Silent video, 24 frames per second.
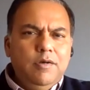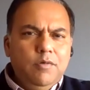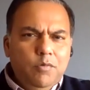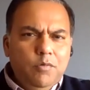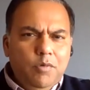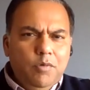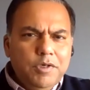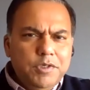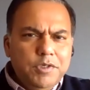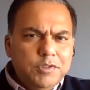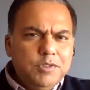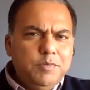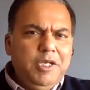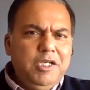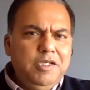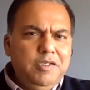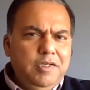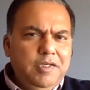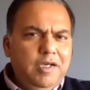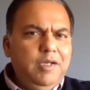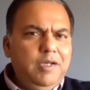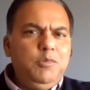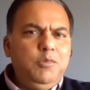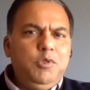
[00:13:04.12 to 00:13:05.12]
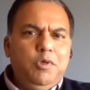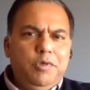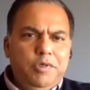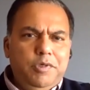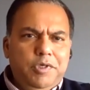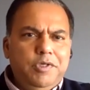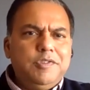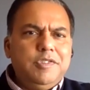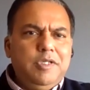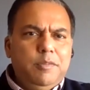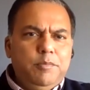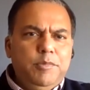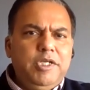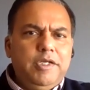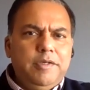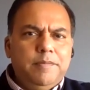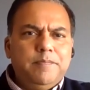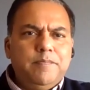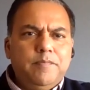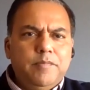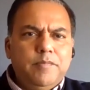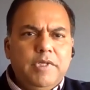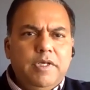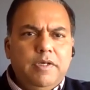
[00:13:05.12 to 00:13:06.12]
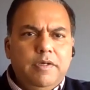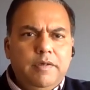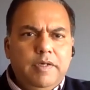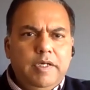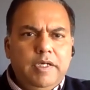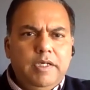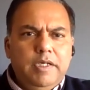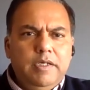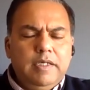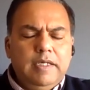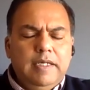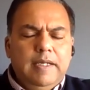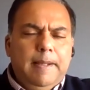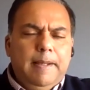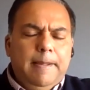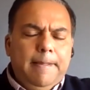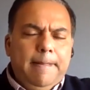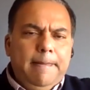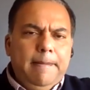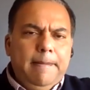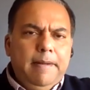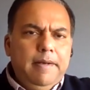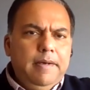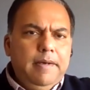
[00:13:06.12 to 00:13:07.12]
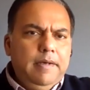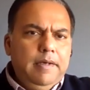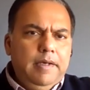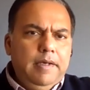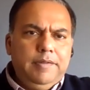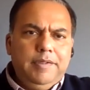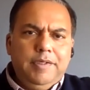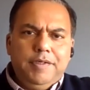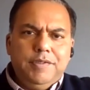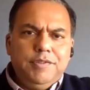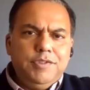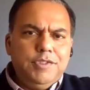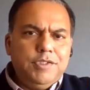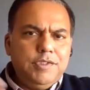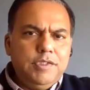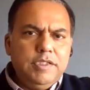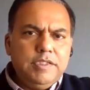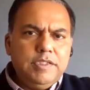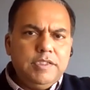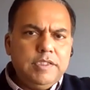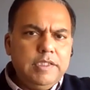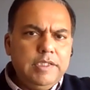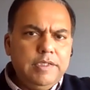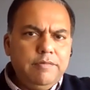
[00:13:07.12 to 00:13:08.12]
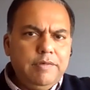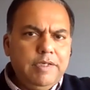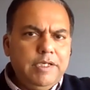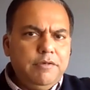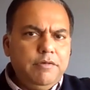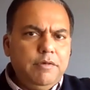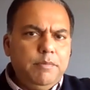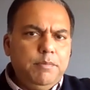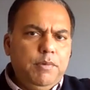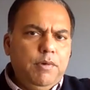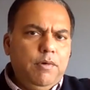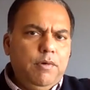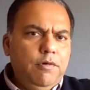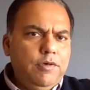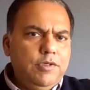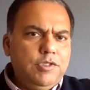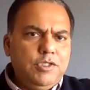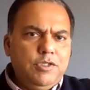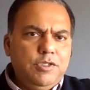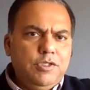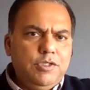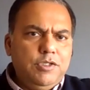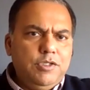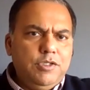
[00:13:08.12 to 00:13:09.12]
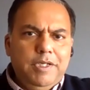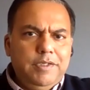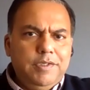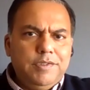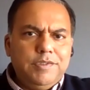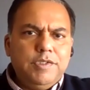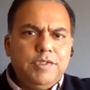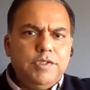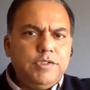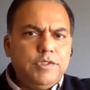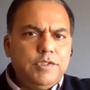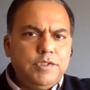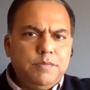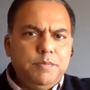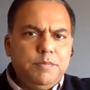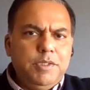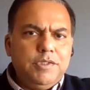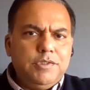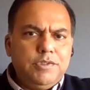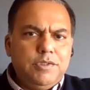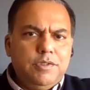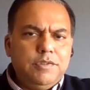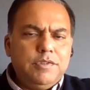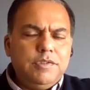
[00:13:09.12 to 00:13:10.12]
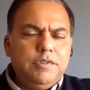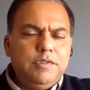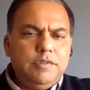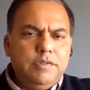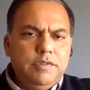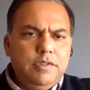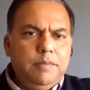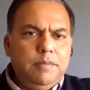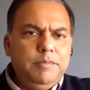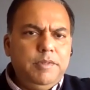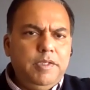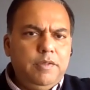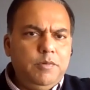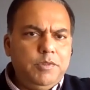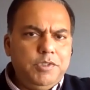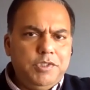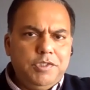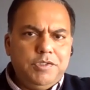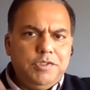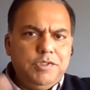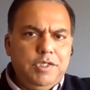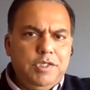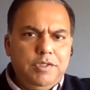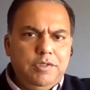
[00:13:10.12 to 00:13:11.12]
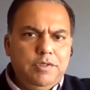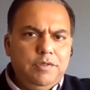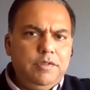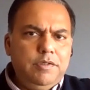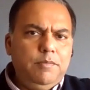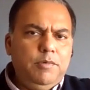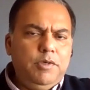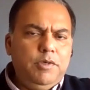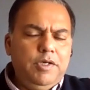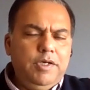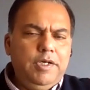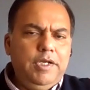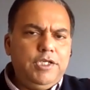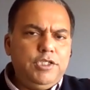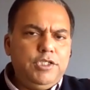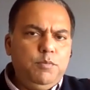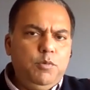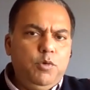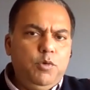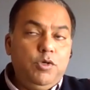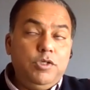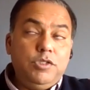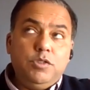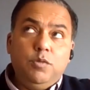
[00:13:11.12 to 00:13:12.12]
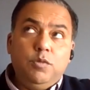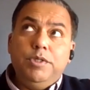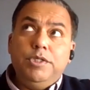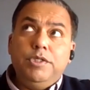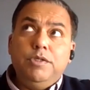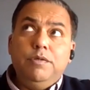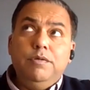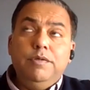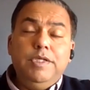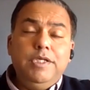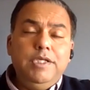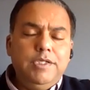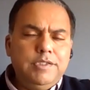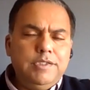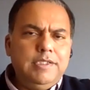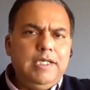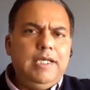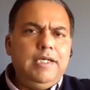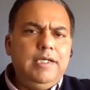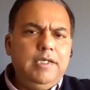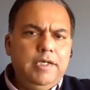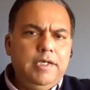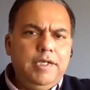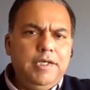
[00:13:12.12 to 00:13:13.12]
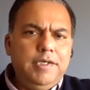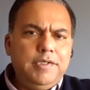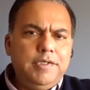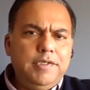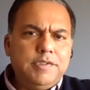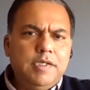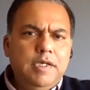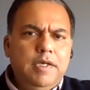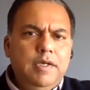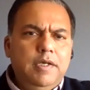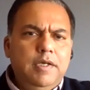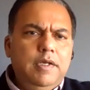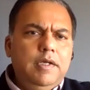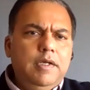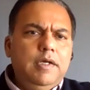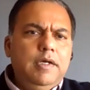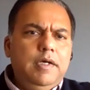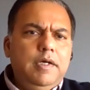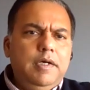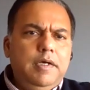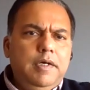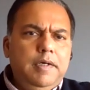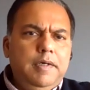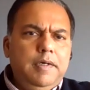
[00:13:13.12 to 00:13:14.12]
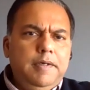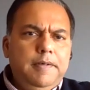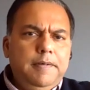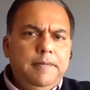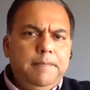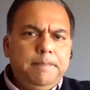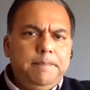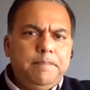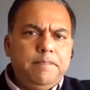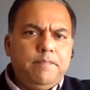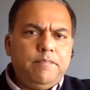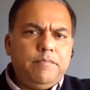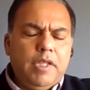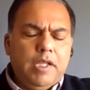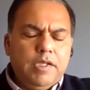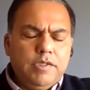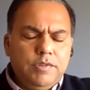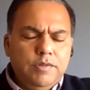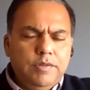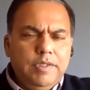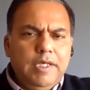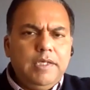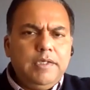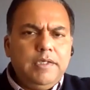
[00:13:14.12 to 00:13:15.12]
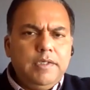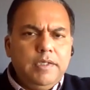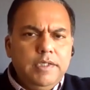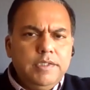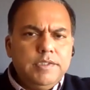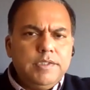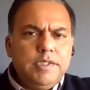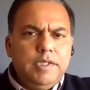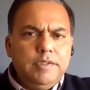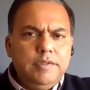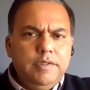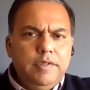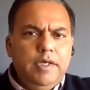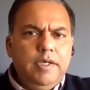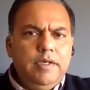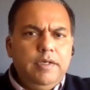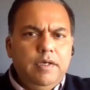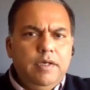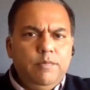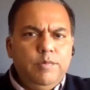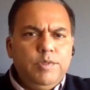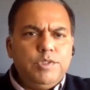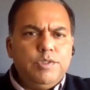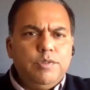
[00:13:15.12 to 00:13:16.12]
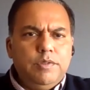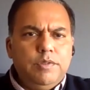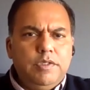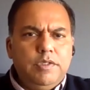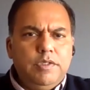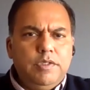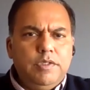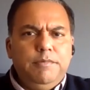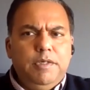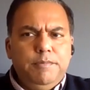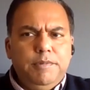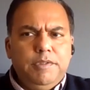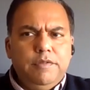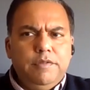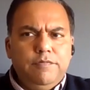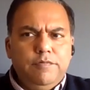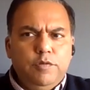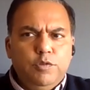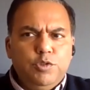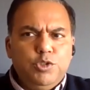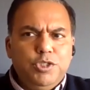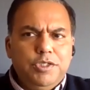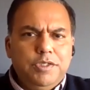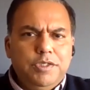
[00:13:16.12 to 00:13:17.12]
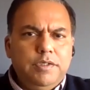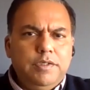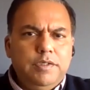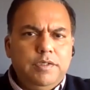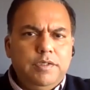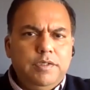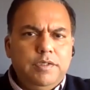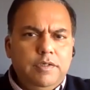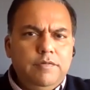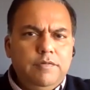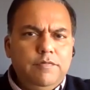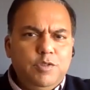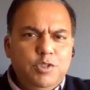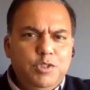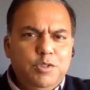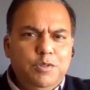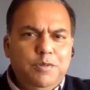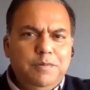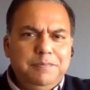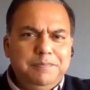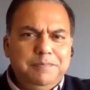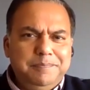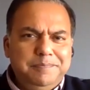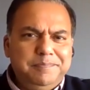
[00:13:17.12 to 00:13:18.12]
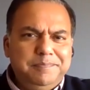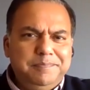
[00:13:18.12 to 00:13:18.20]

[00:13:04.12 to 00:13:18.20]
want to spend time talking to somebody right uh, and they can just easily read reports or make decisions based on something which is sent to them on a dashboard so what you'll need is analytics um, so that is another area which could come up in the future uh, for sure